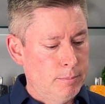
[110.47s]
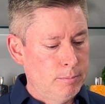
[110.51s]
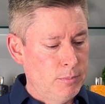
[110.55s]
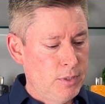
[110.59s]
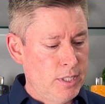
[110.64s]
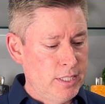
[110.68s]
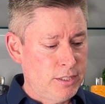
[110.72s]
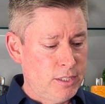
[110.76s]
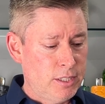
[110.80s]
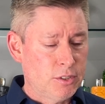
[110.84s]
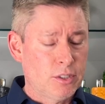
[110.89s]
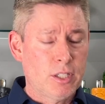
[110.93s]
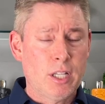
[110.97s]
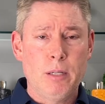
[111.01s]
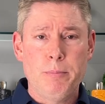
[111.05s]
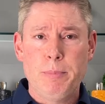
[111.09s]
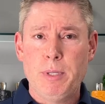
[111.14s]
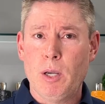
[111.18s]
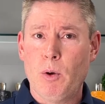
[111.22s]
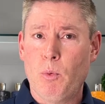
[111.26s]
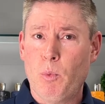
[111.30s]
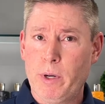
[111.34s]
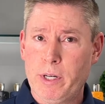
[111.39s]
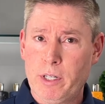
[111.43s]
This is gonna be
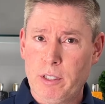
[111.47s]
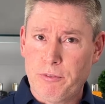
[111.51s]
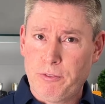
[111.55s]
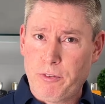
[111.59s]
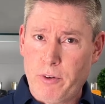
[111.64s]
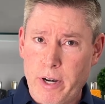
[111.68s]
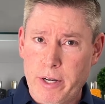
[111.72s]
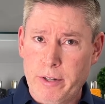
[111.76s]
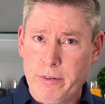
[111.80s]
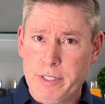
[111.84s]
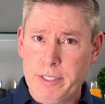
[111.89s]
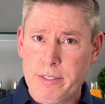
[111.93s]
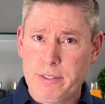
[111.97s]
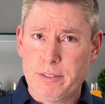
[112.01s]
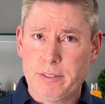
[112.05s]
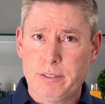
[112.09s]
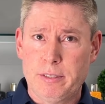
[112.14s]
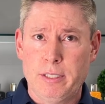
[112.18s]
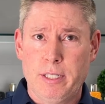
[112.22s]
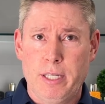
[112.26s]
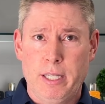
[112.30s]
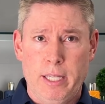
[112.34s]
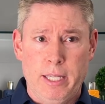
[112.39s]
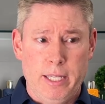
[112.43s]
a winter
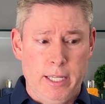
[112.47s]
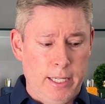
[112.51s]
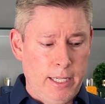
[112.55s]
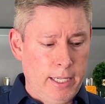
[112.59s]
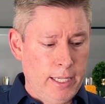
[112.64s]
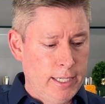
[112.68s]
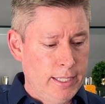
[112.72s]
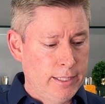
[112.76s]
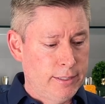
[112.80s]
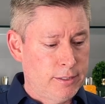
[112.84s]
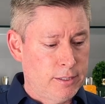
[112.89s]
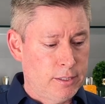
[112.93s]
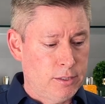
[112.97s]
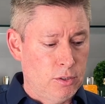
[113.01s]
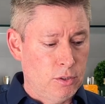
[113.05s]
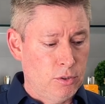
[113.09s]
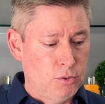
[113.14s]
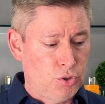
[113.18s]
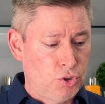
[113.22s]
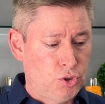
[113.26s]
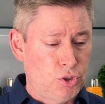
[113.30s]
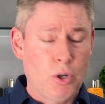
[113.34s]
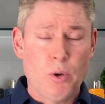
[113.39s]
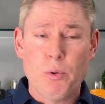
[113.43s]
fragrance. It's
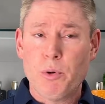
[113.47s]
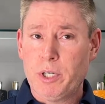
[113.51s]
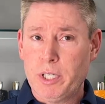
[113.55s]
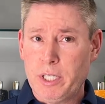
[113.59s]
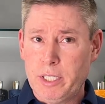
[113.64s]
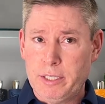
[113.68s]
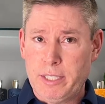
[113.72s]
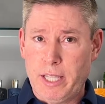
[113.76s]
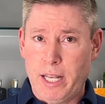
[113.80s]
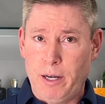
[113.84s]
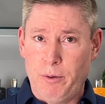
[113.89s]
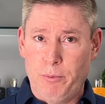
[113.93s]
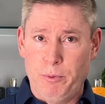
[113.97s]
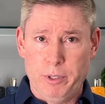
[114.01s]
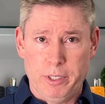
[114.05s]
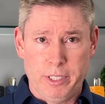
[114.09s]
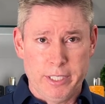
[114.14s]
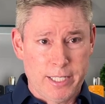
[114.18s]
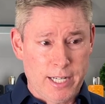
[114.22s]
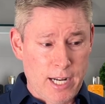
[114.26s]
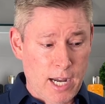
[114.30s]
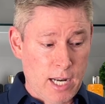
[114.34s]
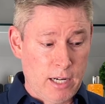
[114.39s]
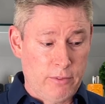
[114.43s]
so good that it really
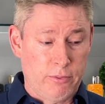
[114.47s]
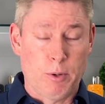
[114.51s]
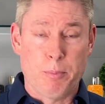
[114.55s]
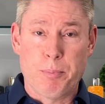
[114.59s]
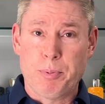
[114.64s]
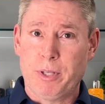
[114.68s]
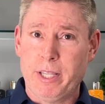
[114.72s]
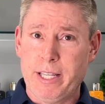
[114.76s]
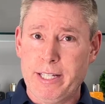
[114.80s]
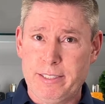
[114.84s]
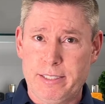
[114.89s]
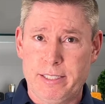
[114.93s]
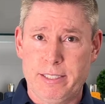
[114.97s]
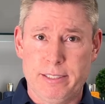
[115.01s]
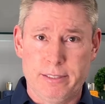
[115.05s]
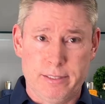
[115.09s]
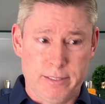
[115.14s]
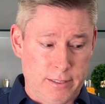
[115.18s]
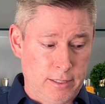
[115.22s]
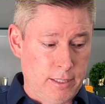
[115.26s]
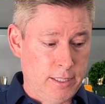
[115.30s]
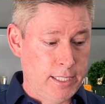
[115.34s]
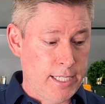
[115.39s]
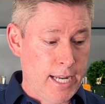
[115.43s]
kind of
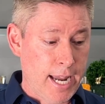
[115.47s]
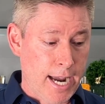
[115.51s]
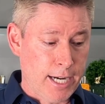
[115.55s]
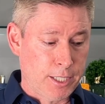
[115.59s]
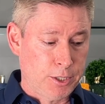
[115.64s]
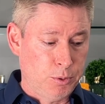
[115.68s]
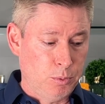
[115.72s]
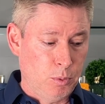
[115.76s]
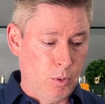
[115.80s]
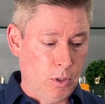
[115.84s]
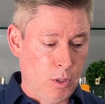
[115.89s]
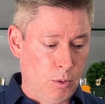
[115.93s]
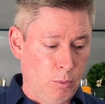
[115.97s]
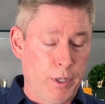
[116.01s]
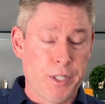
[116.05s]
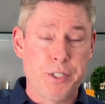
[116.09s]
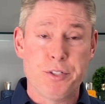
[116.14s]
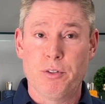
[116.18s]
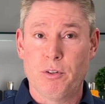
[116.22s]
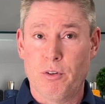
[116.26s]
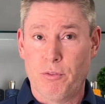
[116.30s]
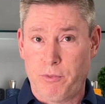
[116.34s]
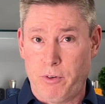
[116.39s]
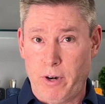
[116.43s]
replaces the actual
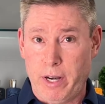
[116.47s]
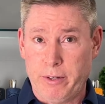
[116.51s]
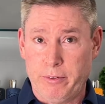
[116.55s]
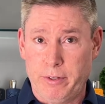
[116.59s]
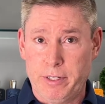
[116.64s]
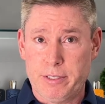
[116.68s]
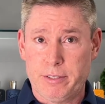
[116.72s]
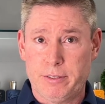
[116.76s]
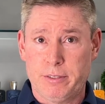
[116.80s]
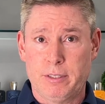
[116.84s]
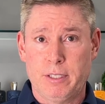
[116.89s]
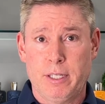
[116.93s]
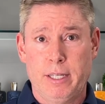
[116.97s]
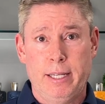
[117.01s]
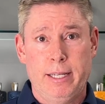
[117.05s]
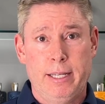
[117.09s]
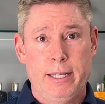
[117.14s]
original fragrance.